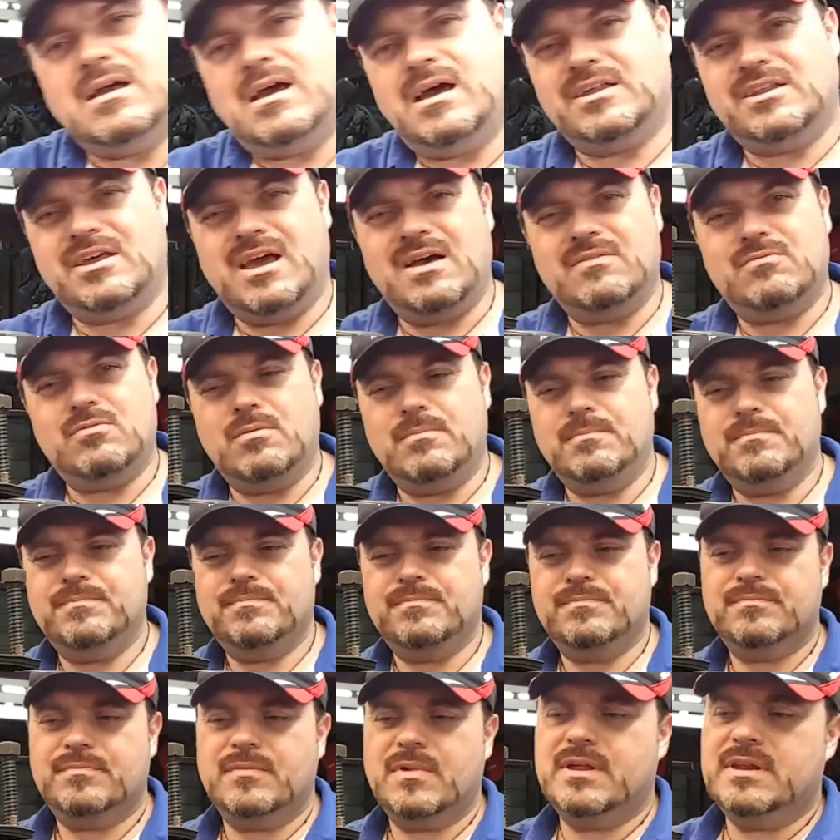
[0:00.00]
I don't have one,
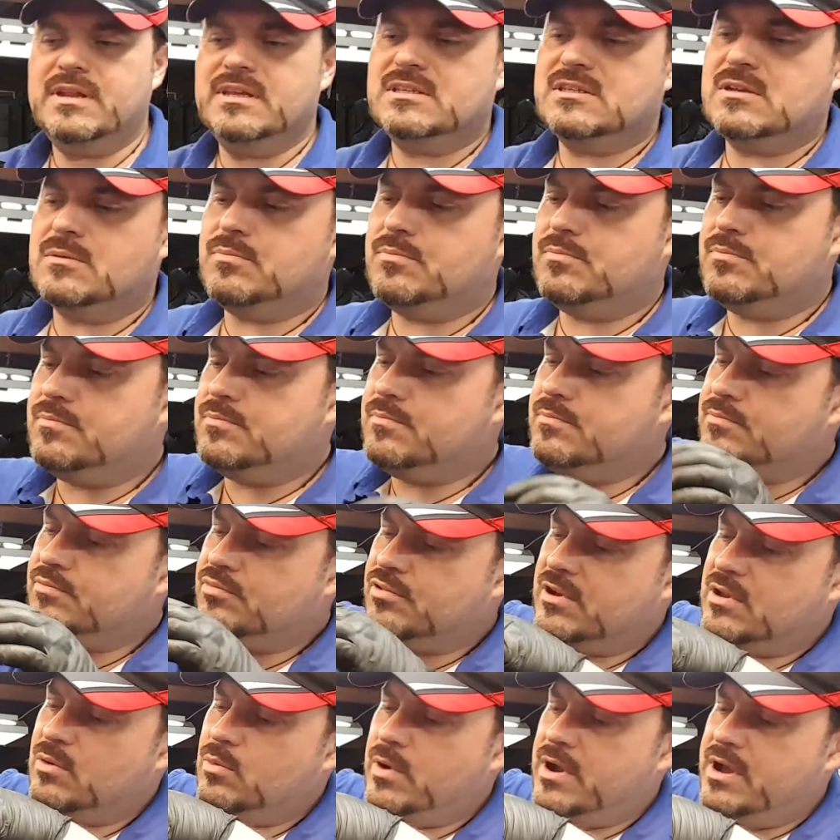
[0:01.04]
and it's a
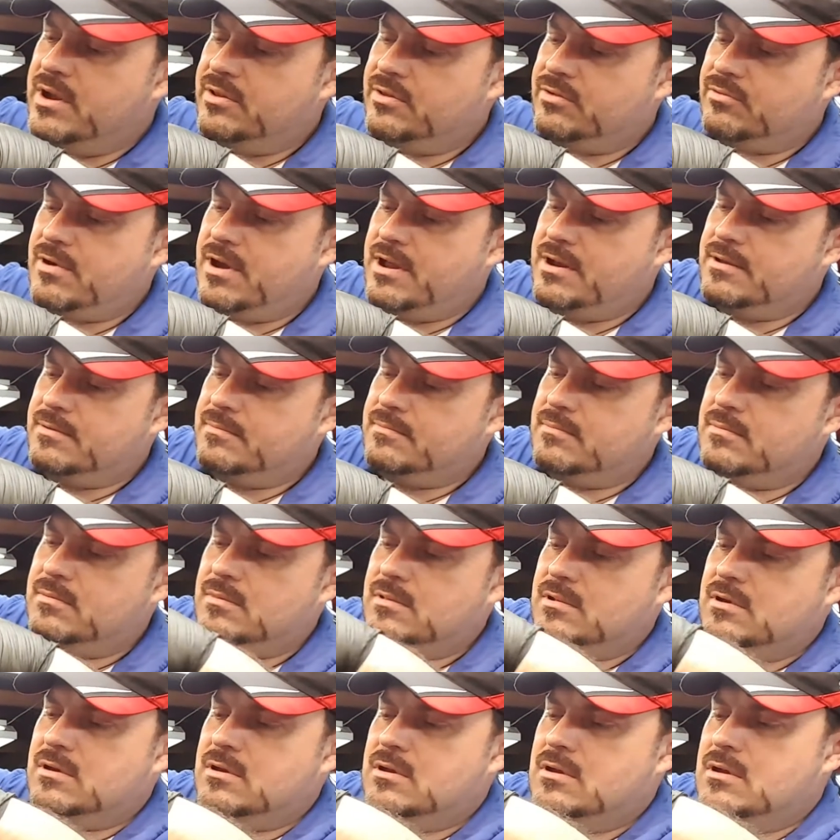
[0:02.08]
pretty weird thread
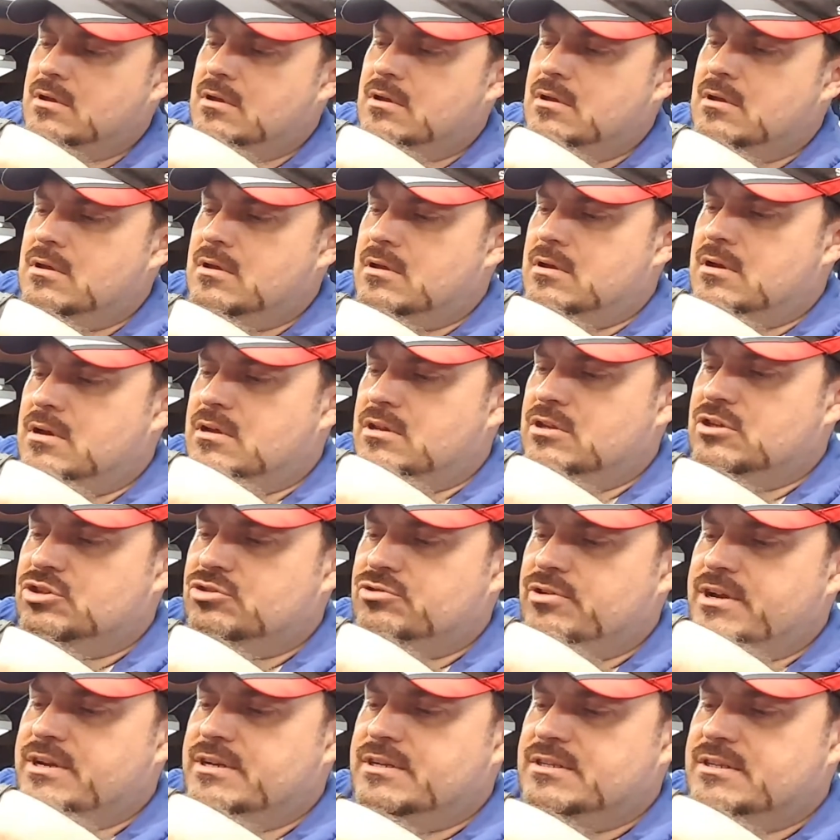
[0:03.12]
and a
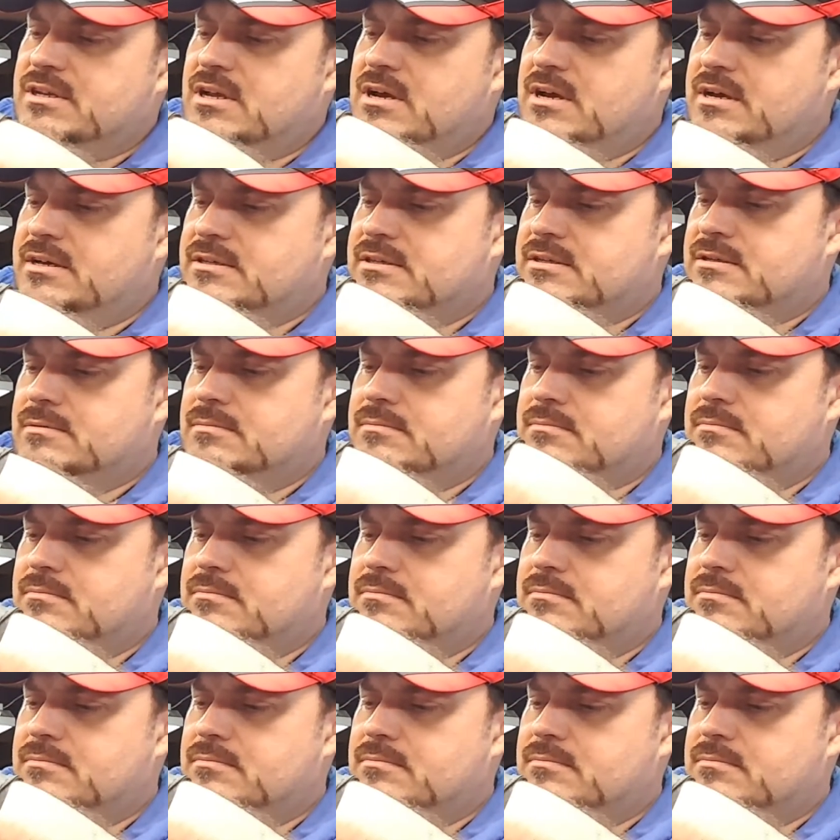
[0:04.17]
strange size.